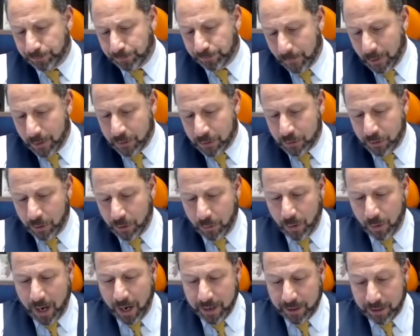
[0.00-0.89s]
So
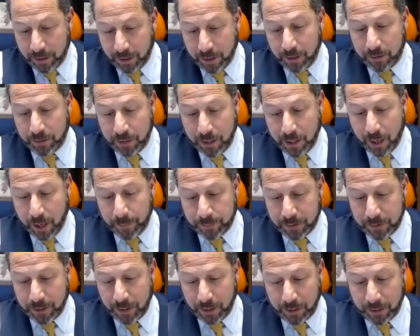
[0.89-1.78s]
I think the
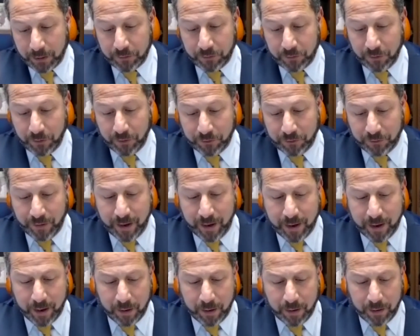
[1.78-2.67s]
uptick is
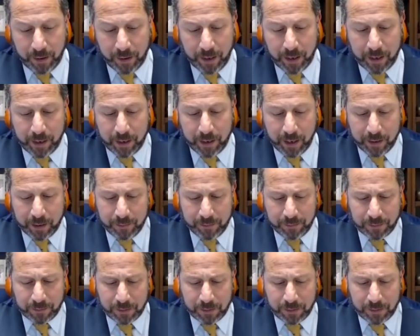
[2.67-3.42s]
there, and